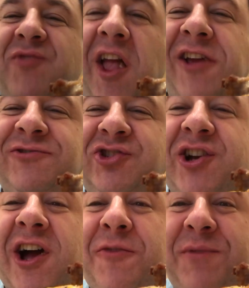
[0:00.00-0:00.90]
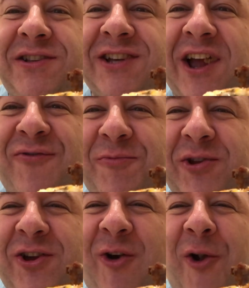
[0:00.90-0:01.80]
Hey, Chicago pizza guy from
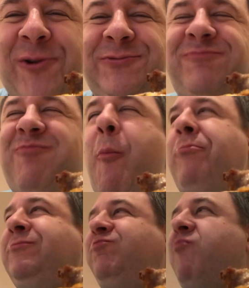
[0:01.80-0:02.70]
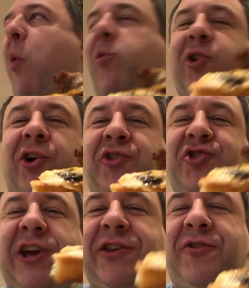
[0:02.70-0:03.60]
New York. We'll call the
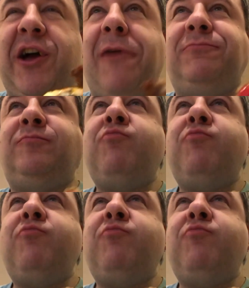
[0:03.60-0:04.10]
channel that.